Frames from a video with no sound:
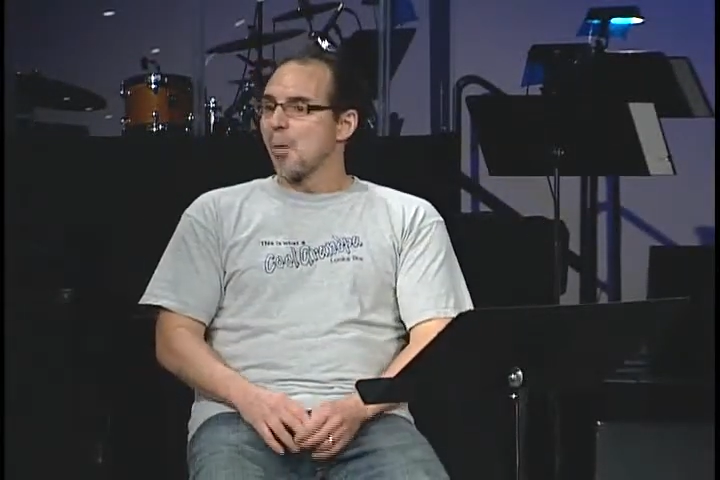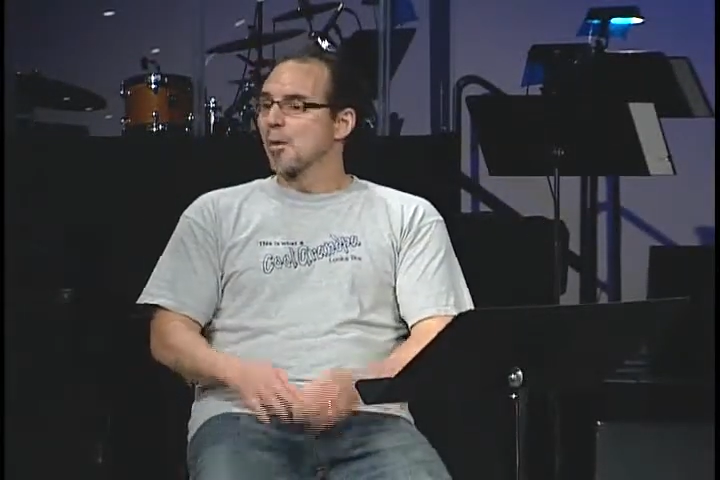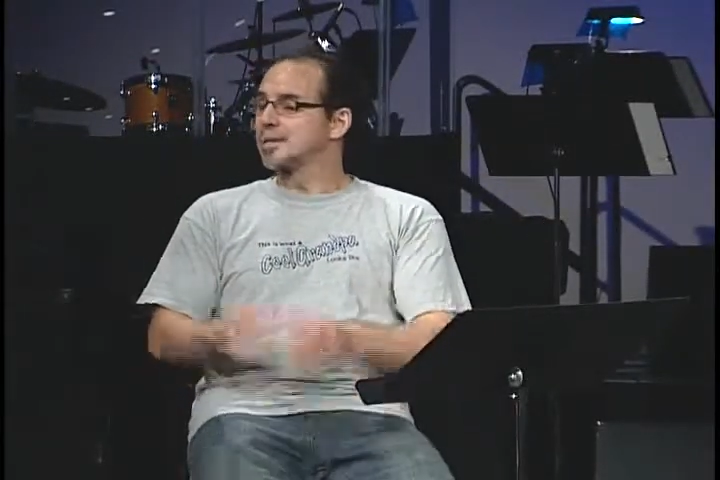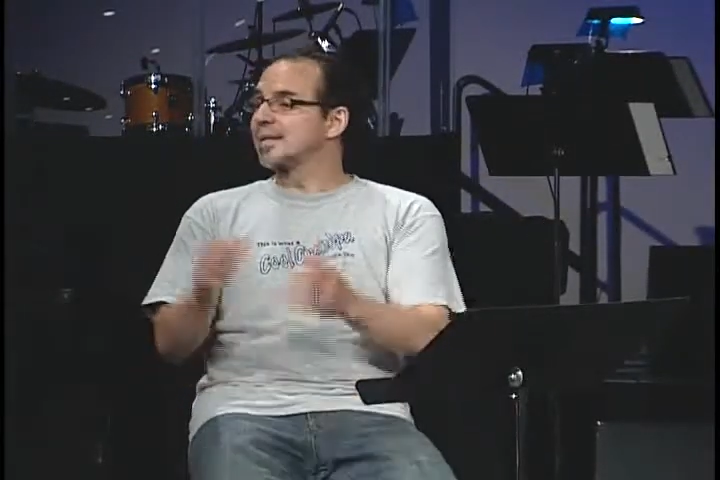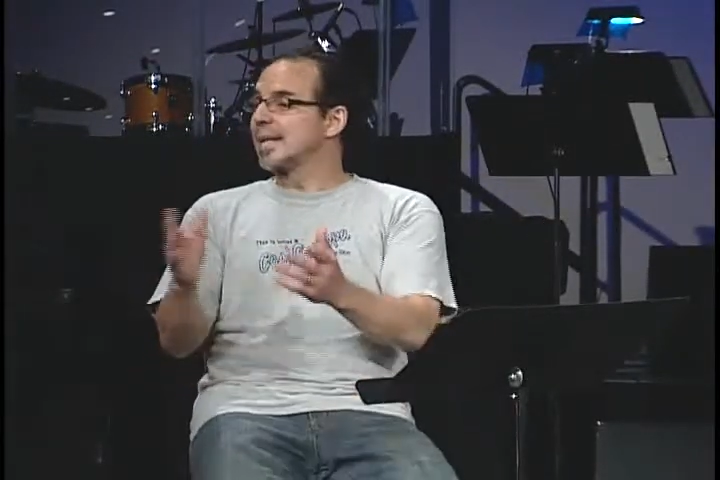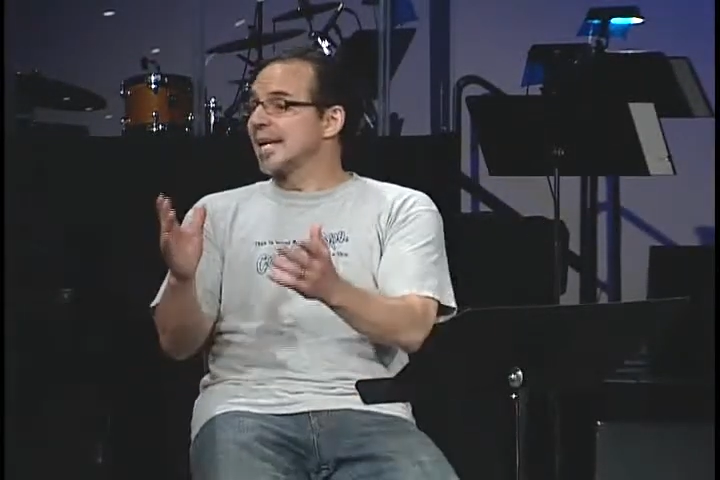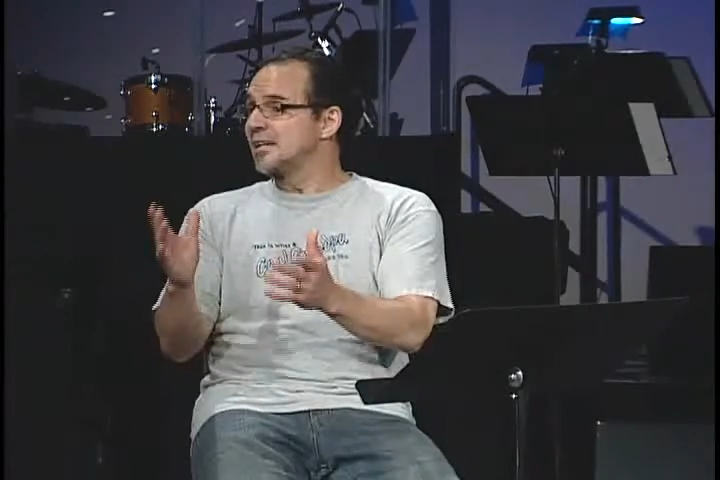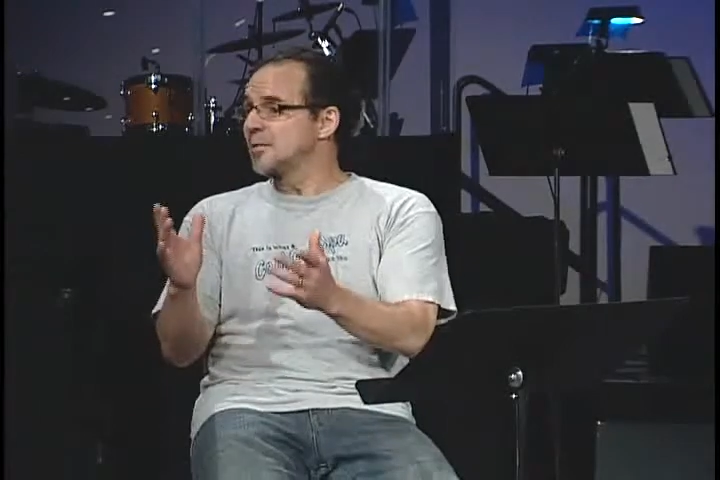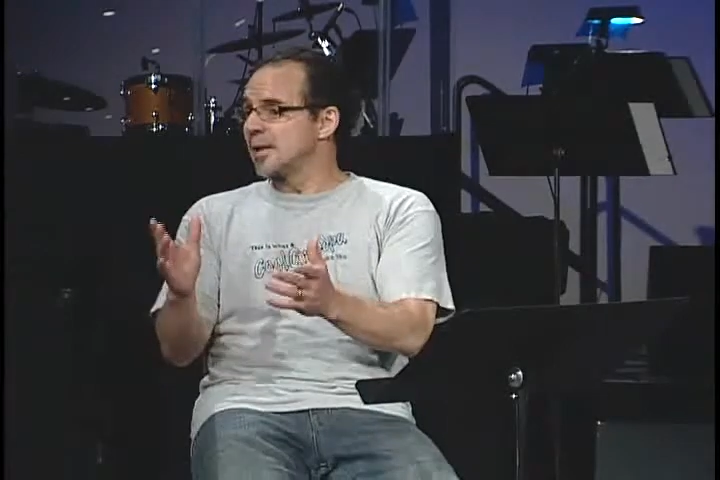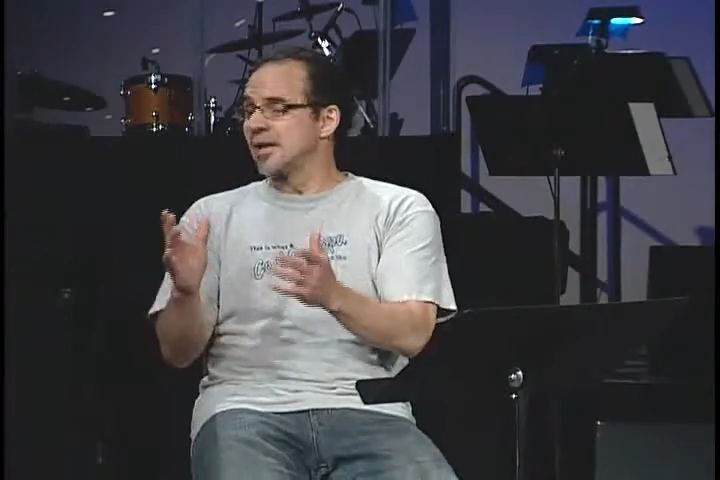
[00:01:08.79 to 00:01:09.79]
What the
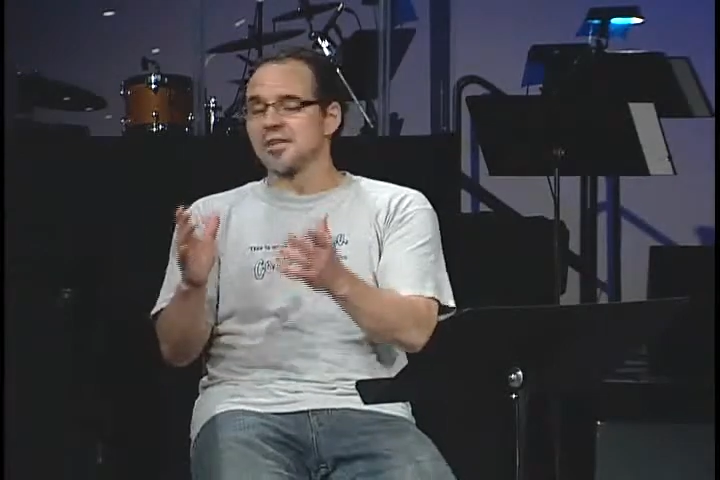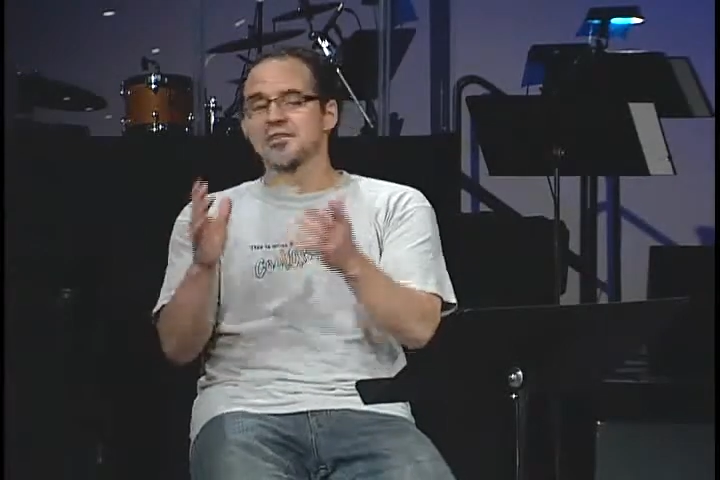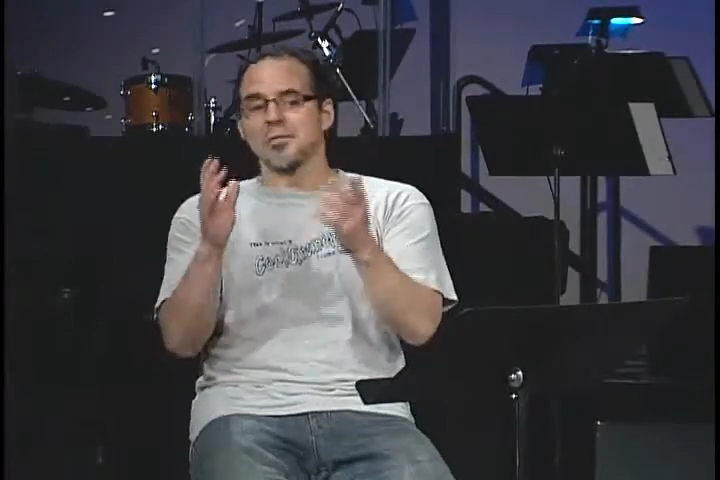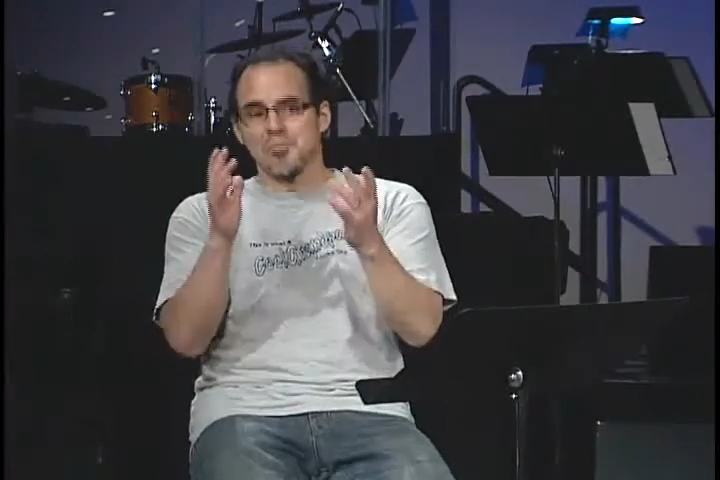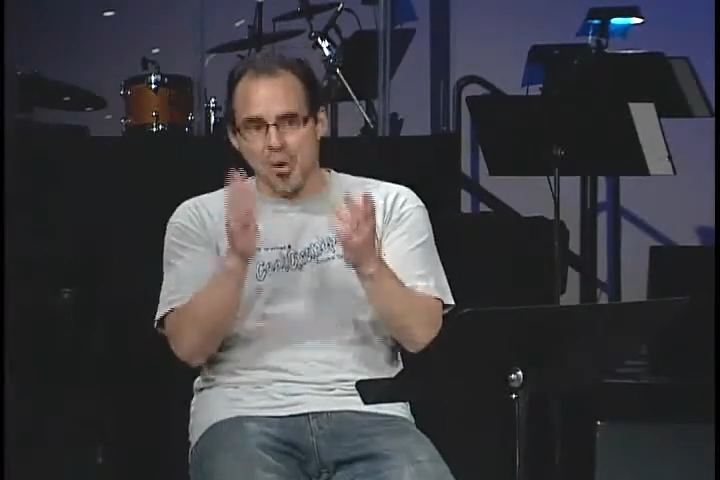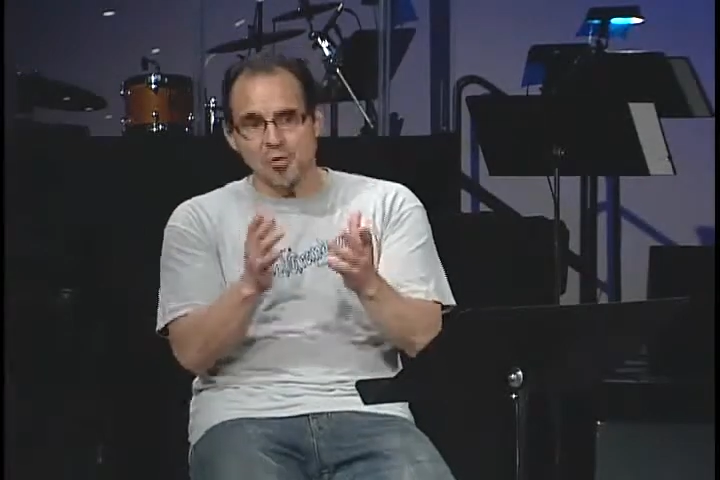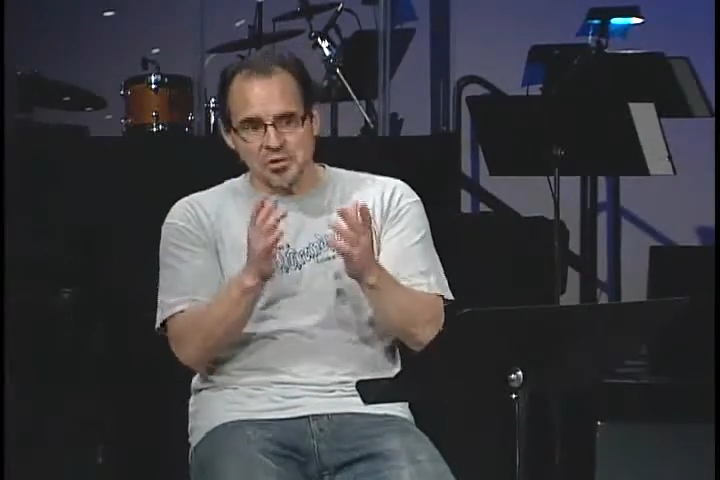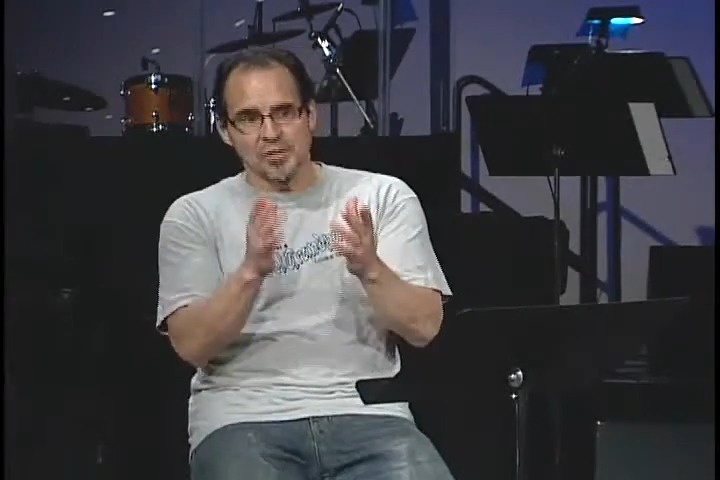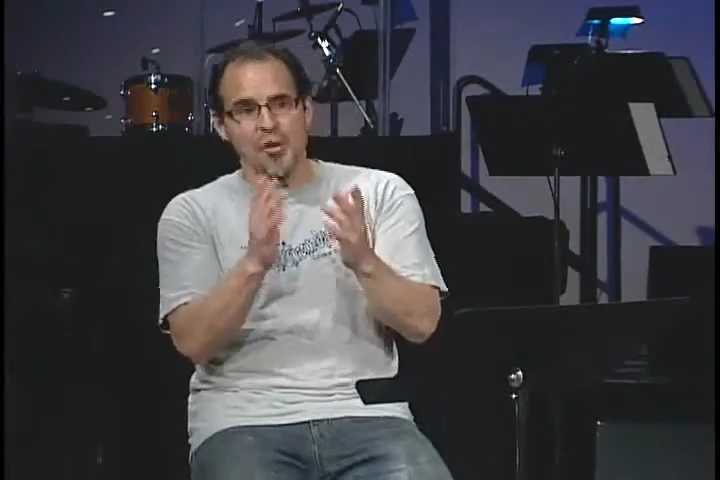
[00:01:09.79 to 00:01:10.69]
kingdom is most